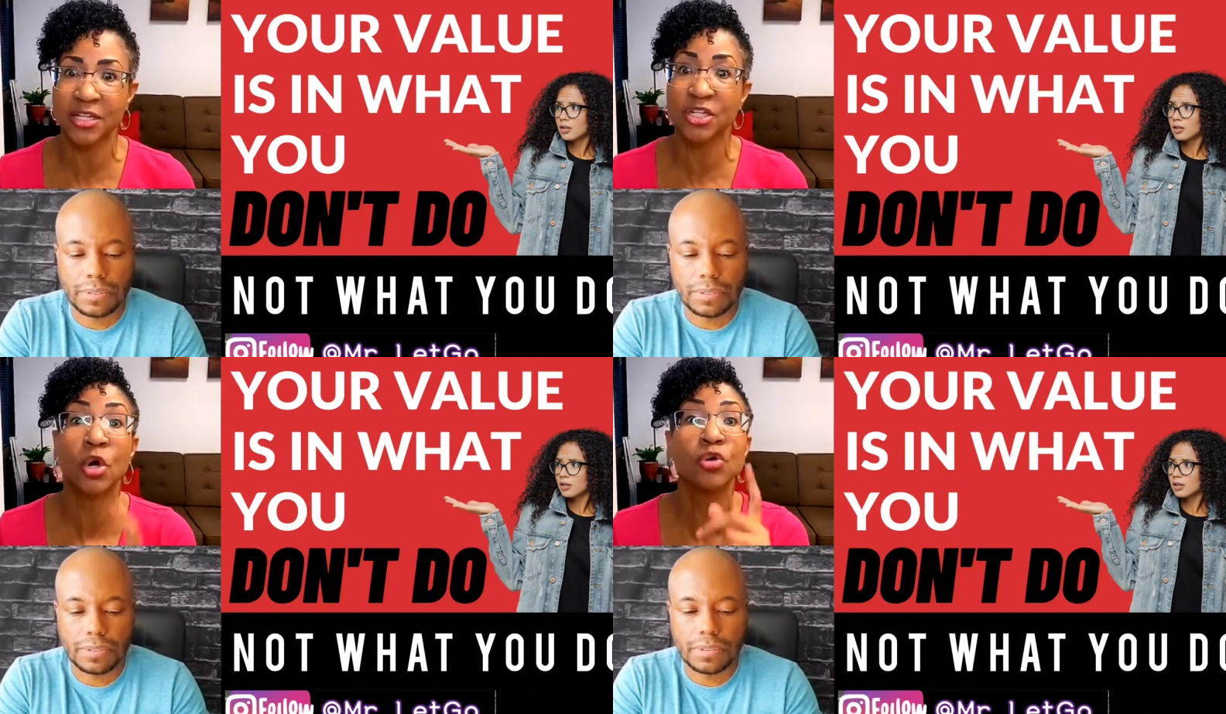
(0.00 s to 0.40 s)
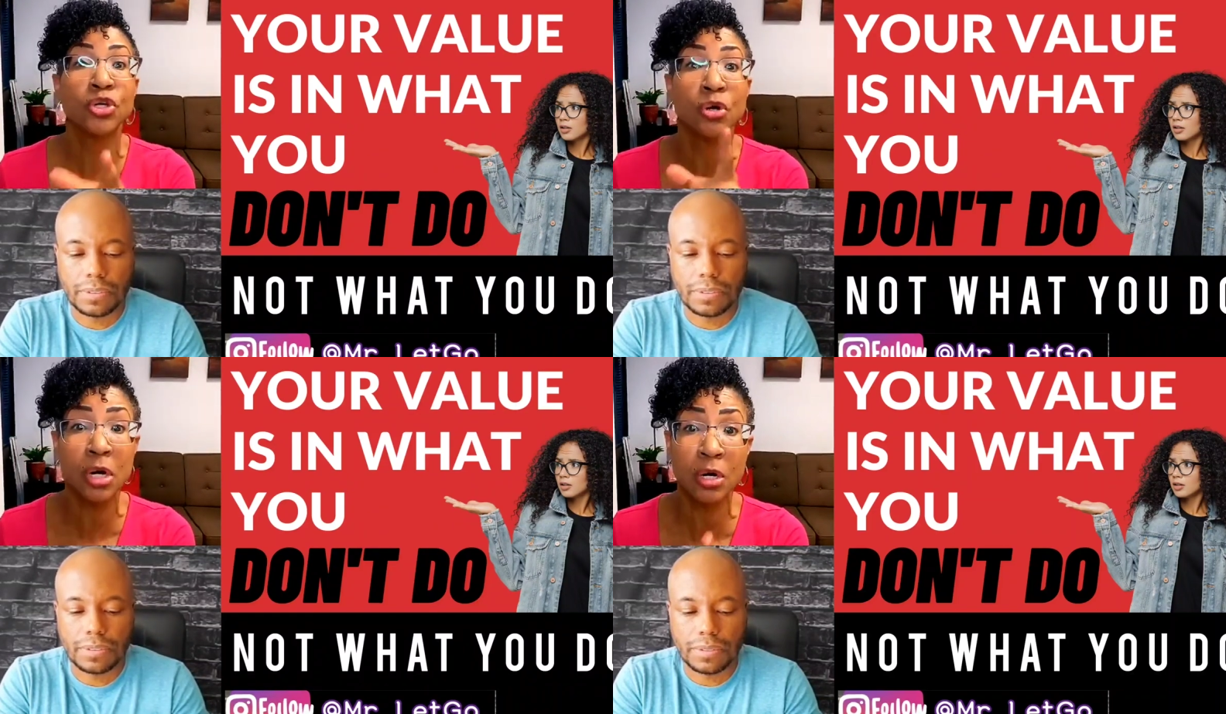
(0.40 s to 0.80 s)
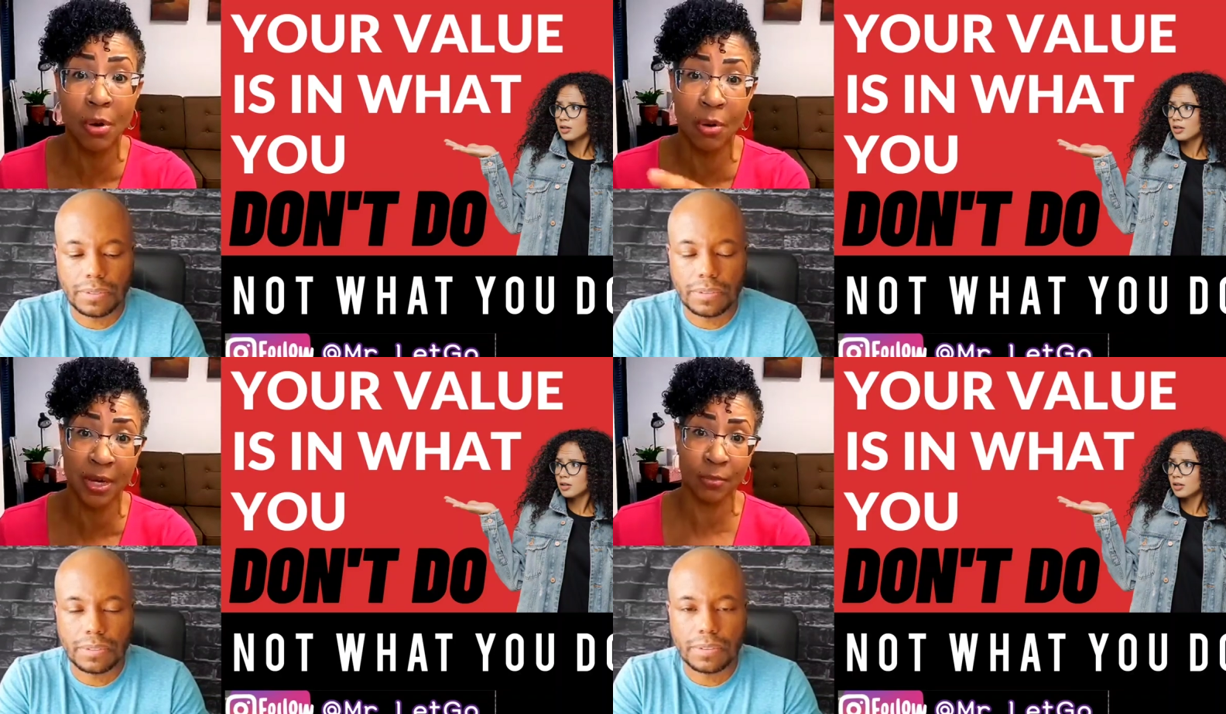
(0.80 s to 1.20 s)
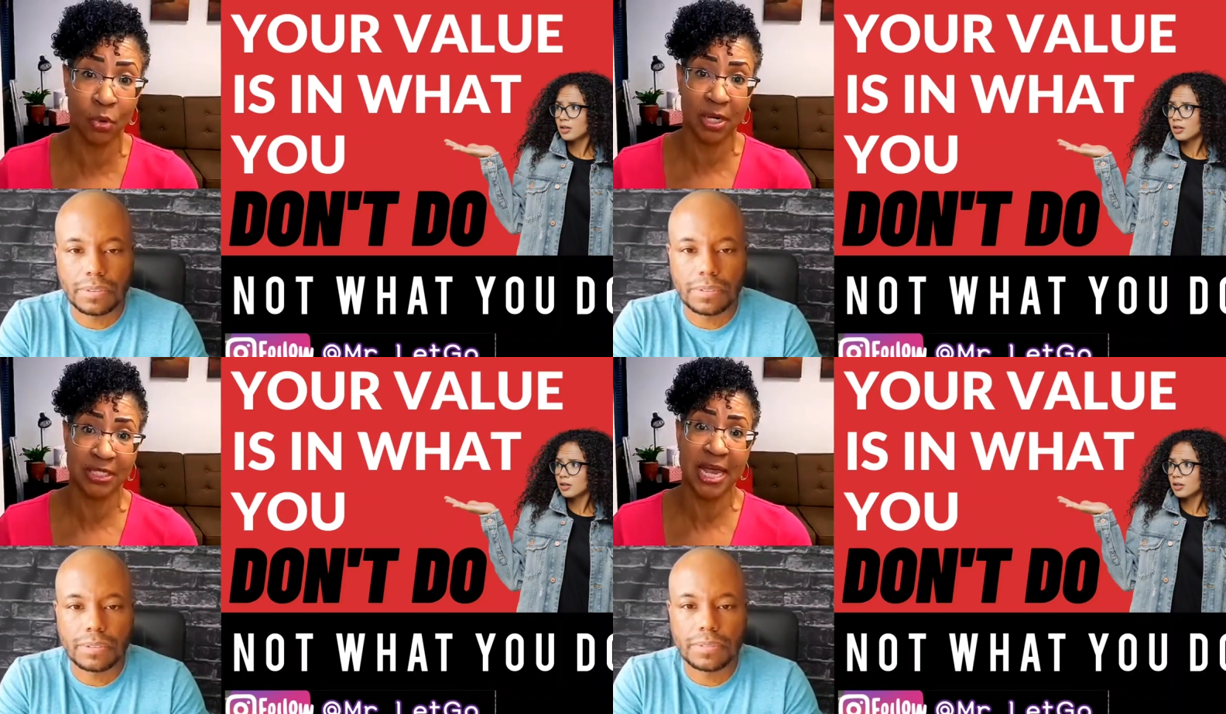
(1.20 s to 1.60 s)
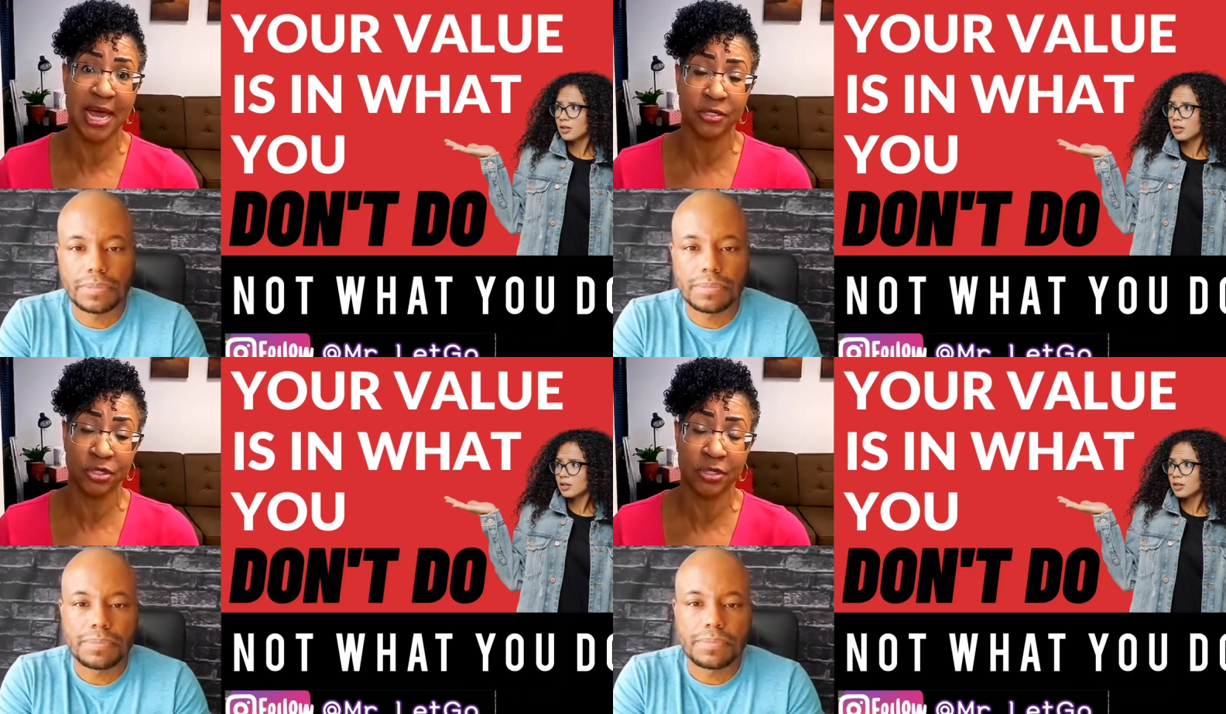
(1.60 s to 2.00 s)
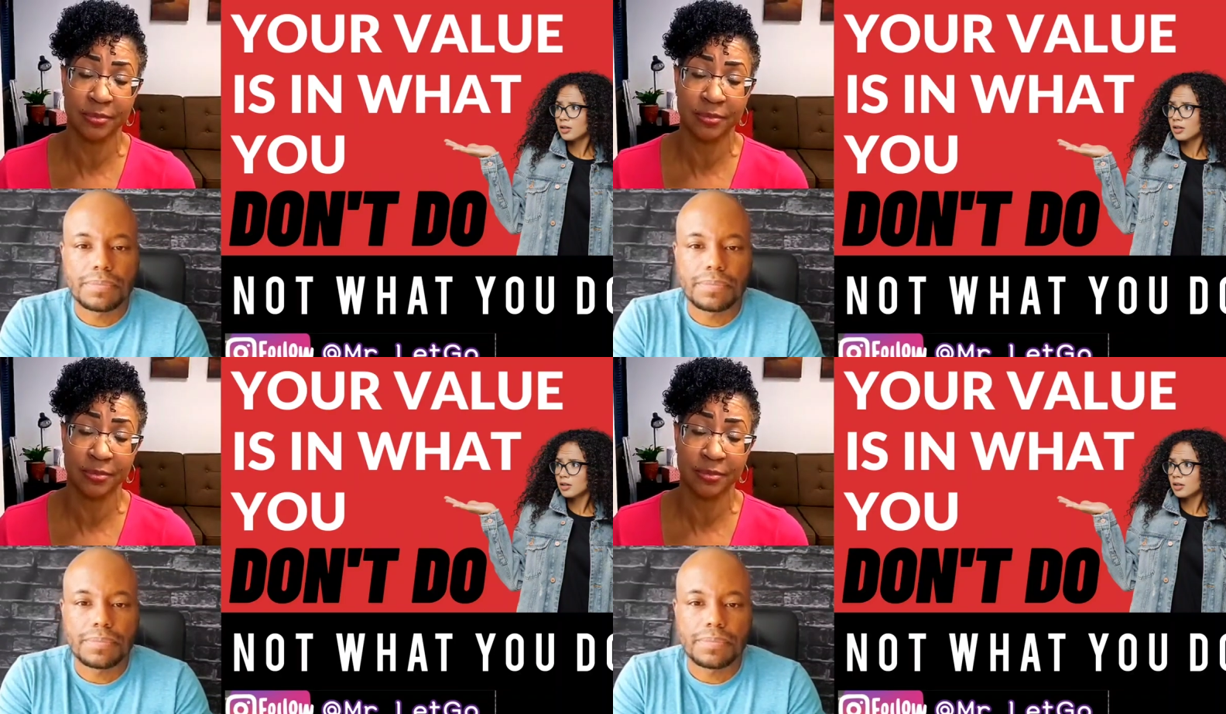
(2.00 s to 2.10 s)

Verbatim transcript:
Speaker 1: No, you're growing more attached